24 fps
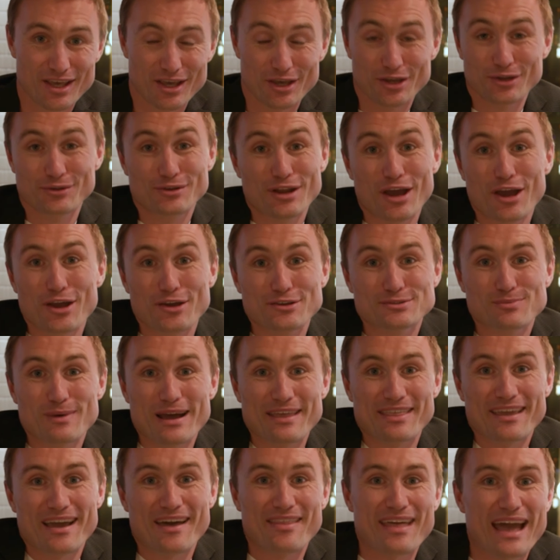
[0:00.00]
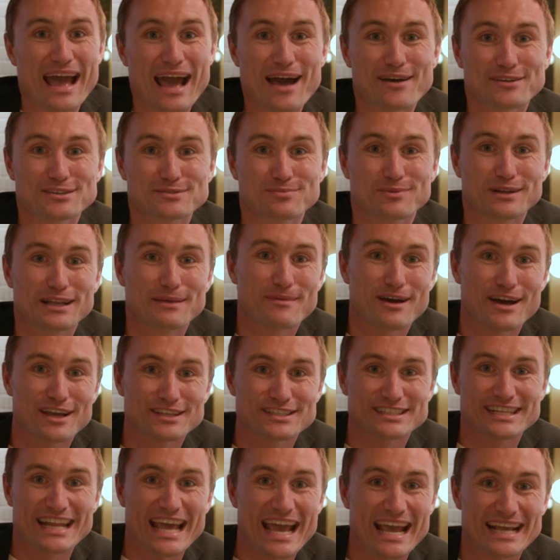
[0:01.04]
Who knows where the Other House will
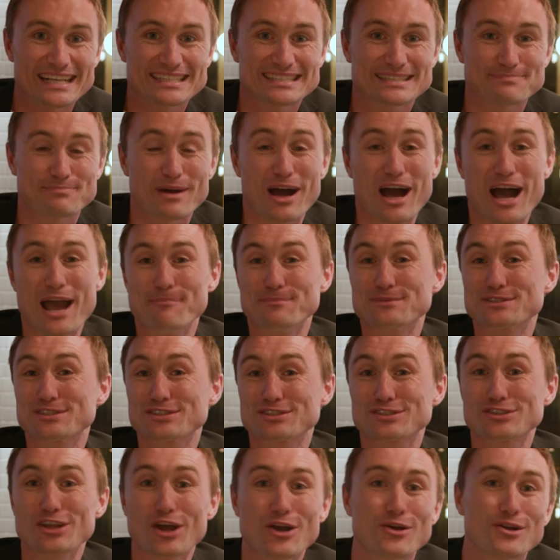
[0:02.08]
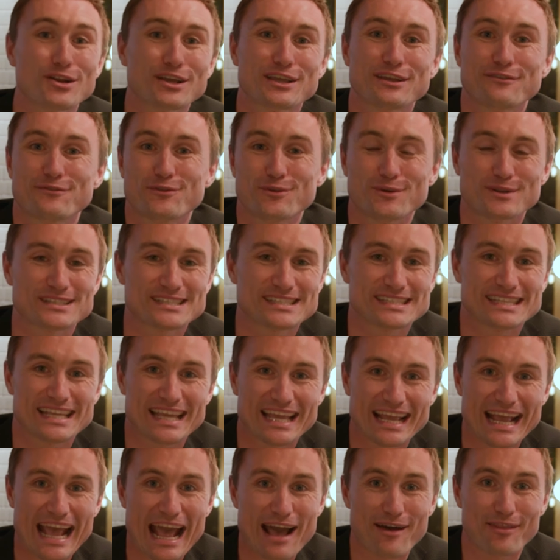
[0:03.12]
emerge next, but I'm so looking forward to
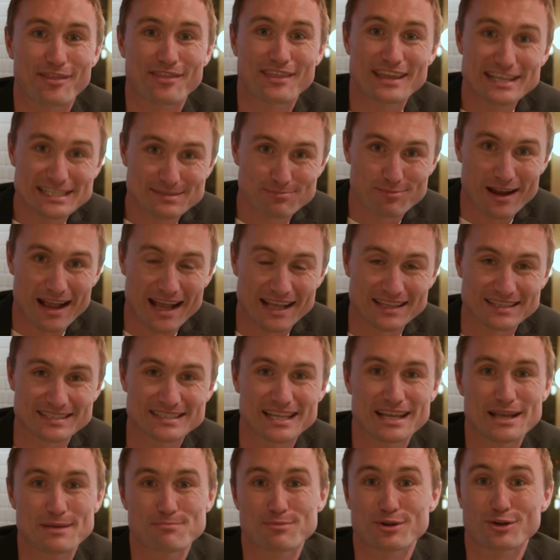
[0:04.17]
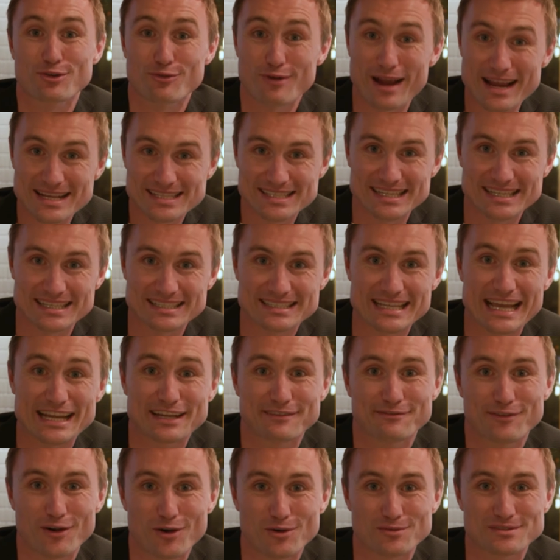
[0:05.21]
seeing how this brand progresses
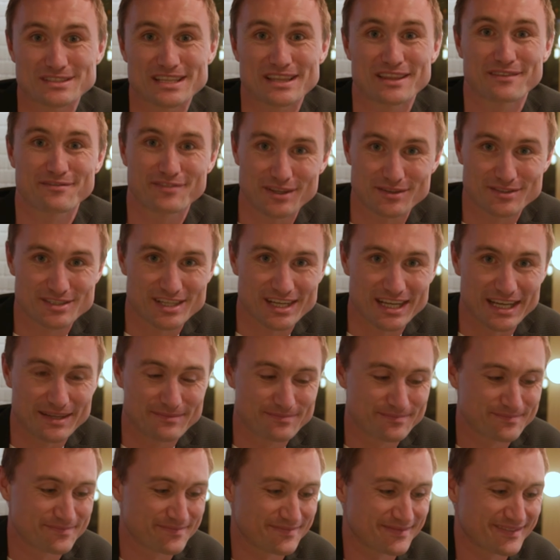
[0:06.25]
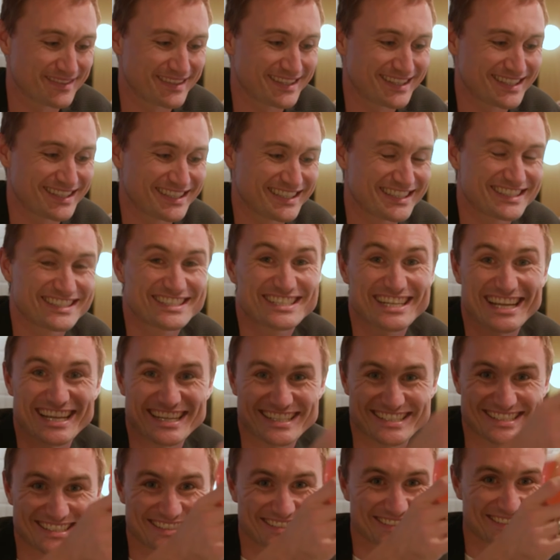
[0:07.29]
and evolves in the future. Cheers.